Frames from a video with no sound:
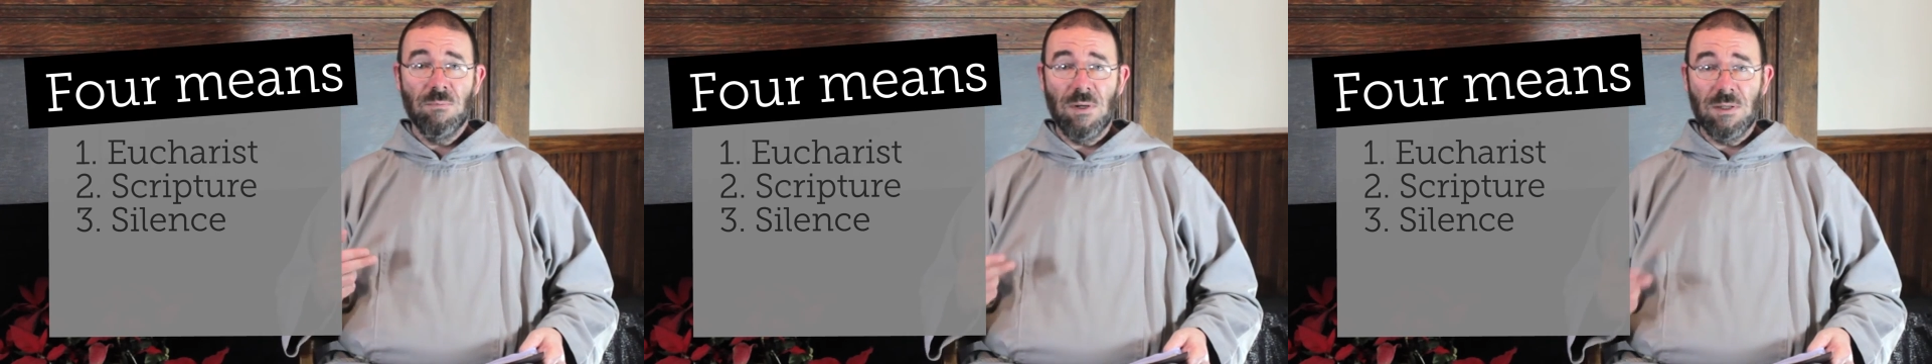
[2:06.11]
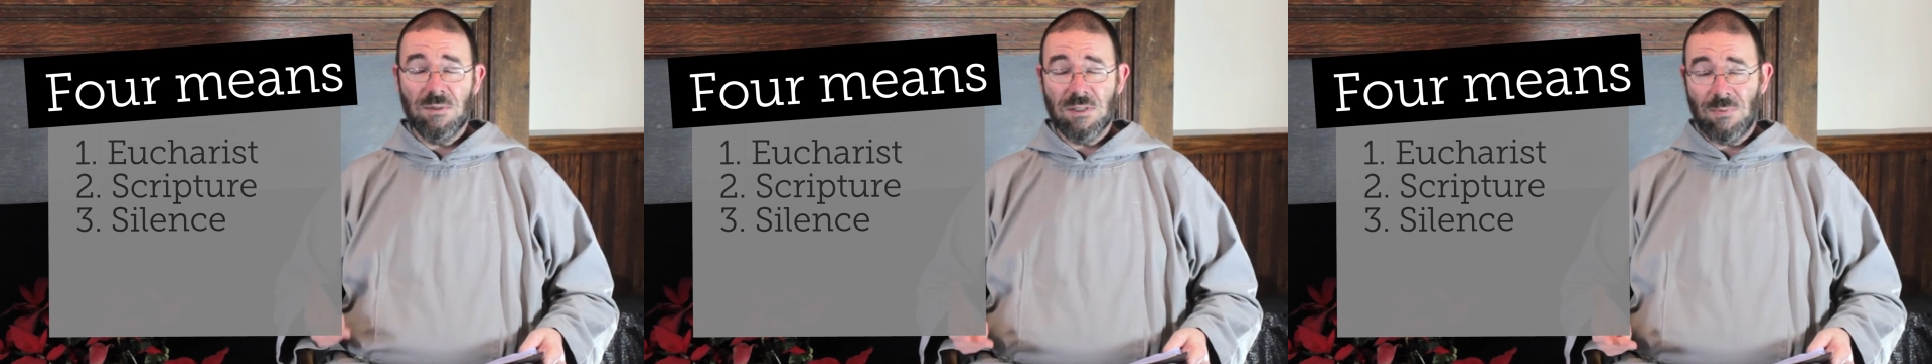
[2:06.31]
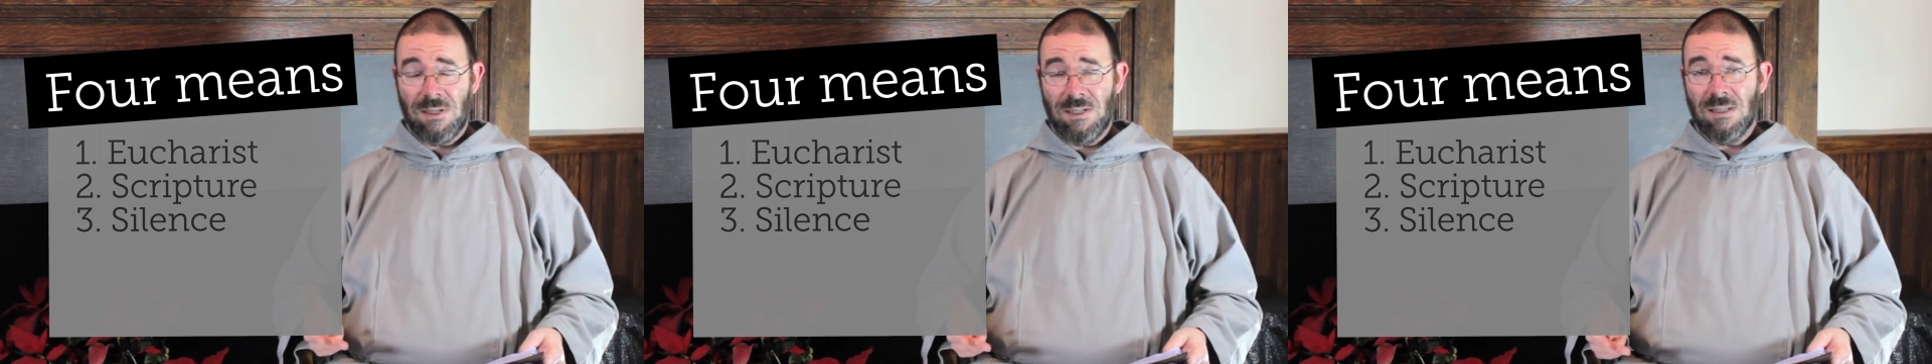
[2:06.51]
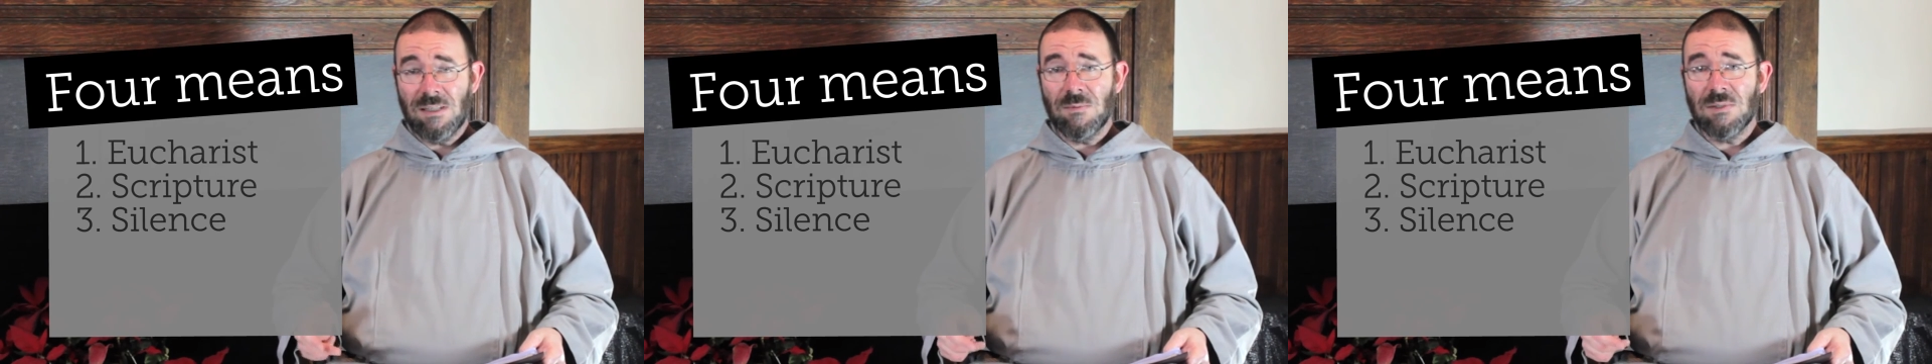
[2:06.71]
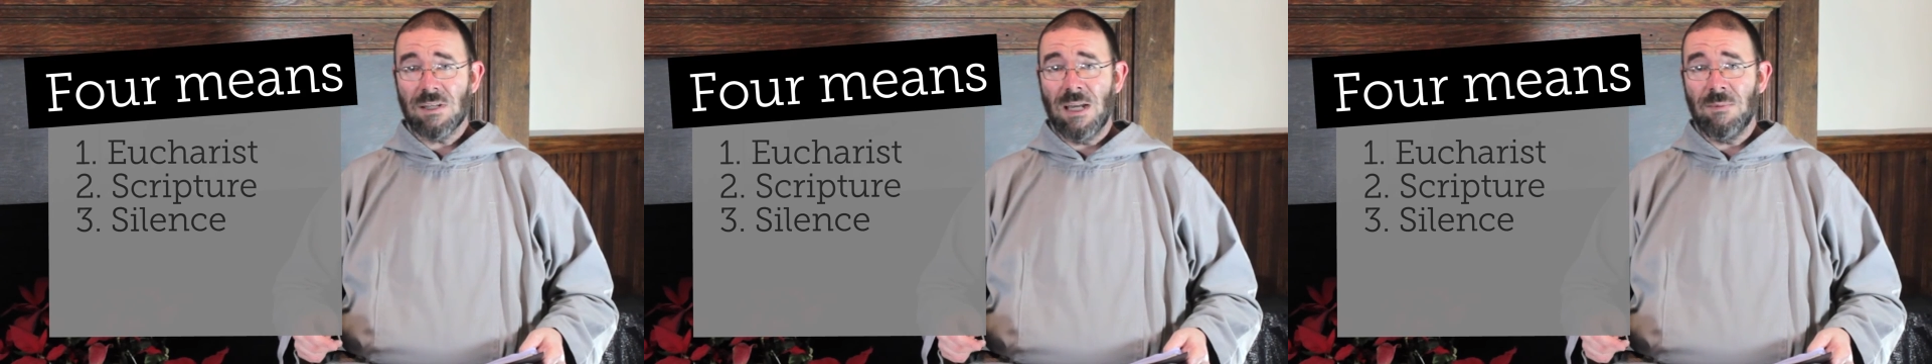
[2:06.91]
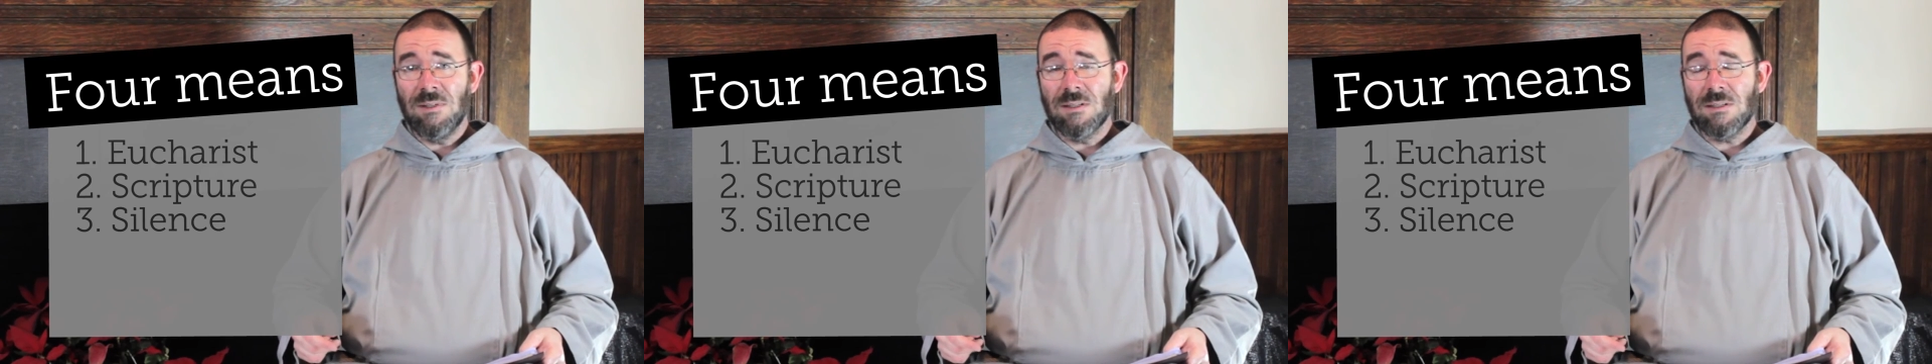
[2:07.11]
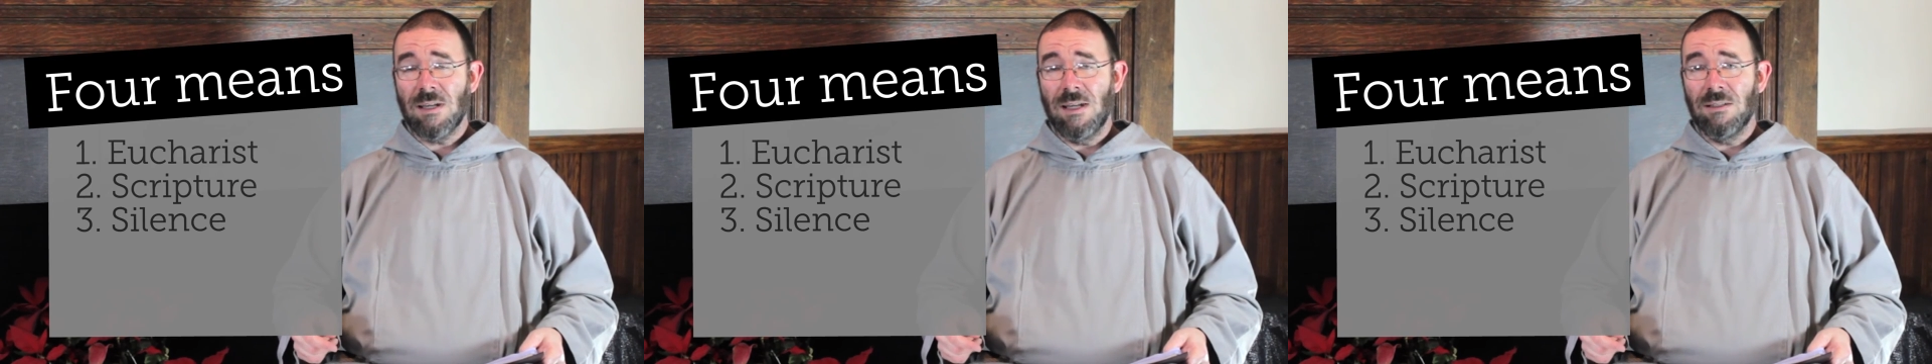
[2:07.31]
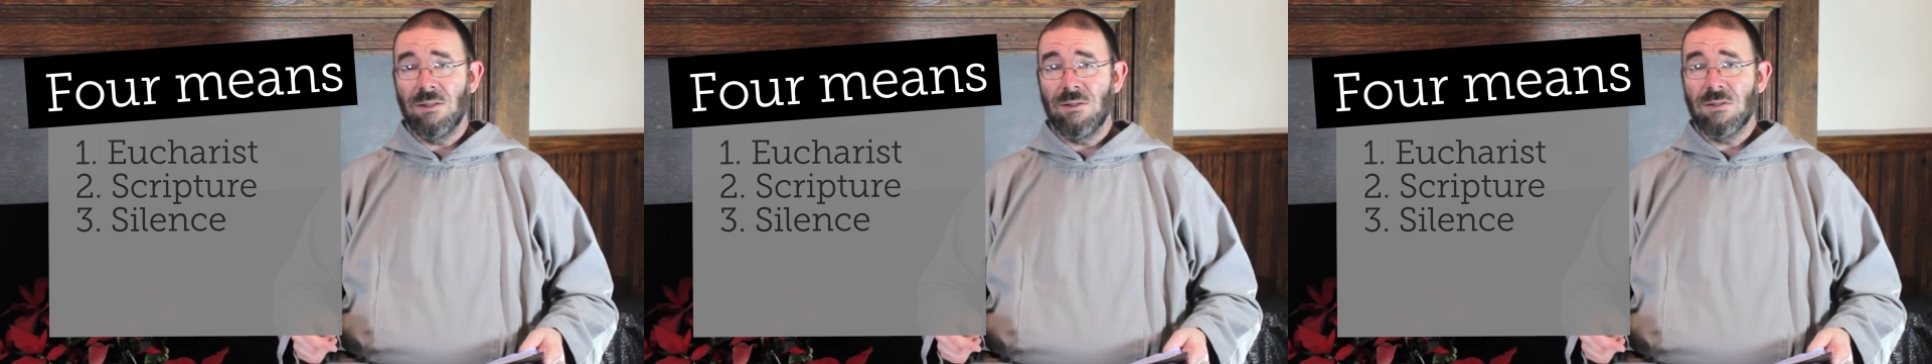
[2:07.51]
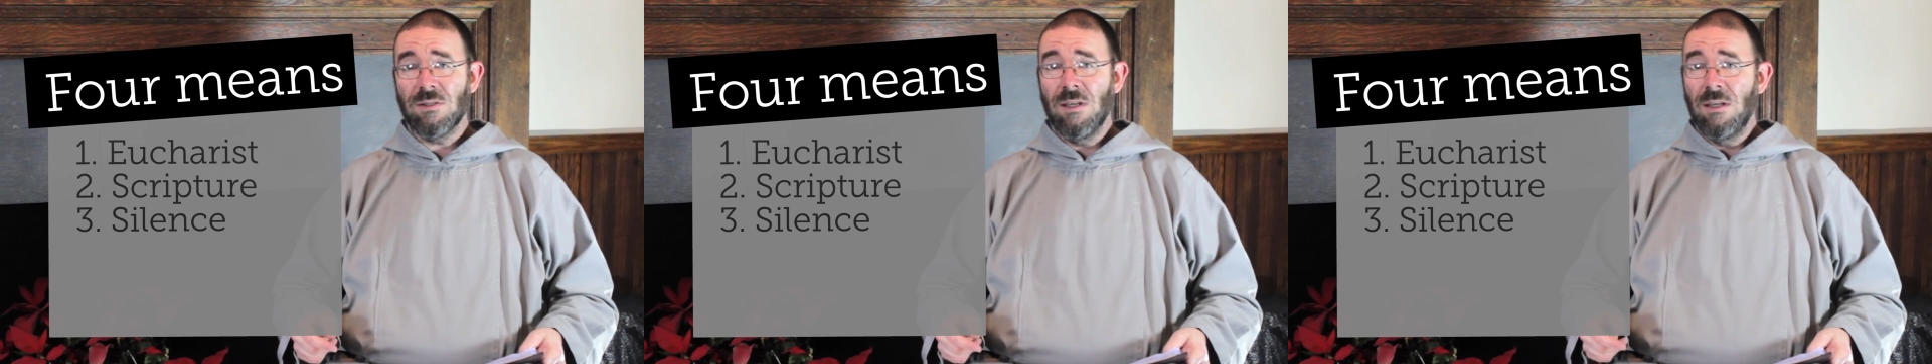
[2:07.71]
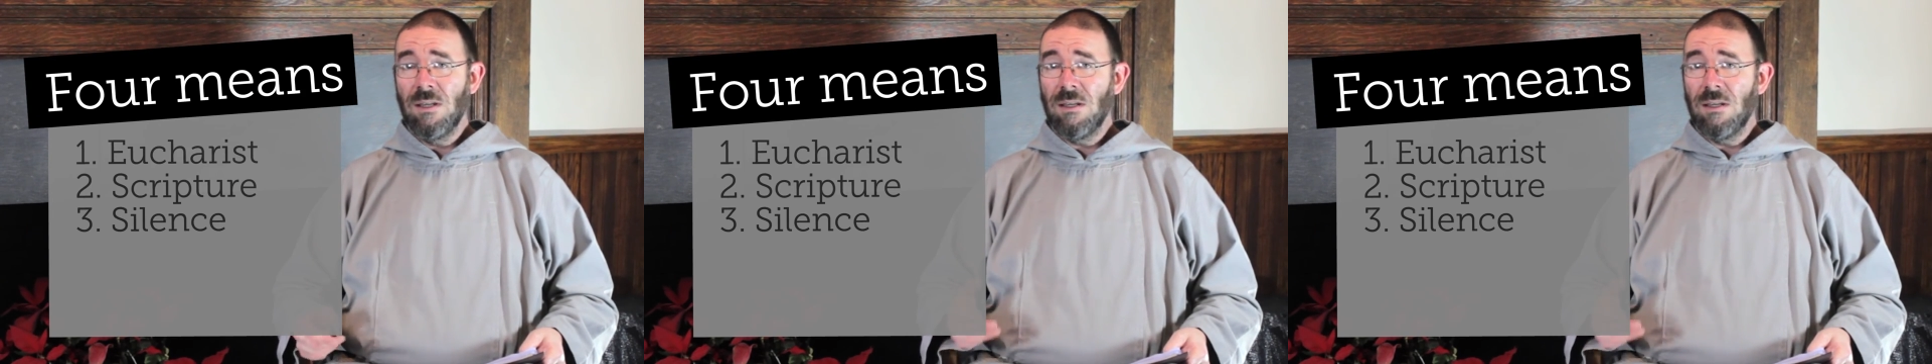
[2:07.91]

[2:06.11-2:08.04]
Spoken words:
but spending some time in silence.